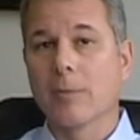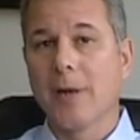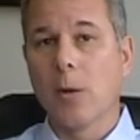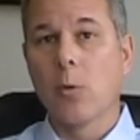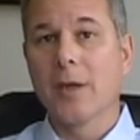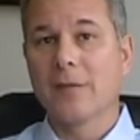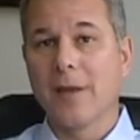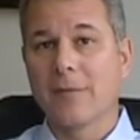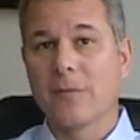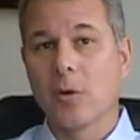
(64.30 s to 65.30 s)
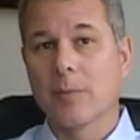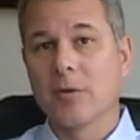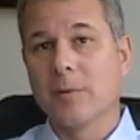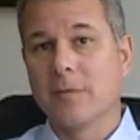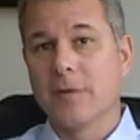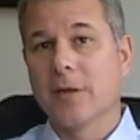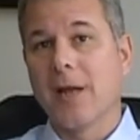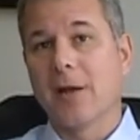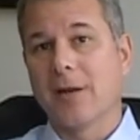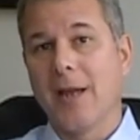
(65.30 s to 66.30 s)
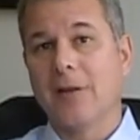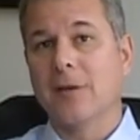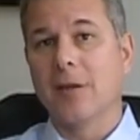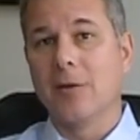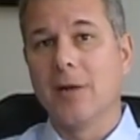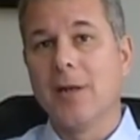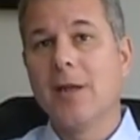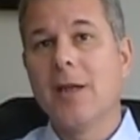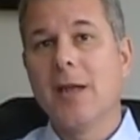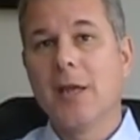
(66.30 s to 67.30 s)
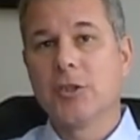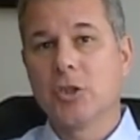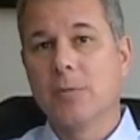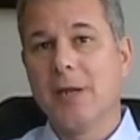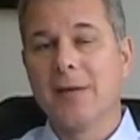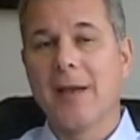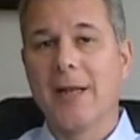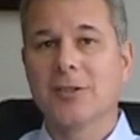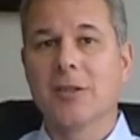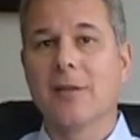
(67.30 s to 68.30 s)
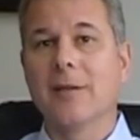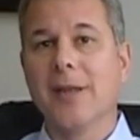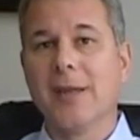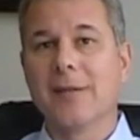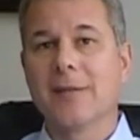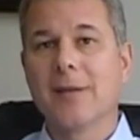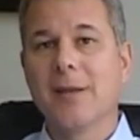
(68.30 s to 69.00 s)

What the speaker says: Now, once that form has been filled out and executed, it should be attached to the lease.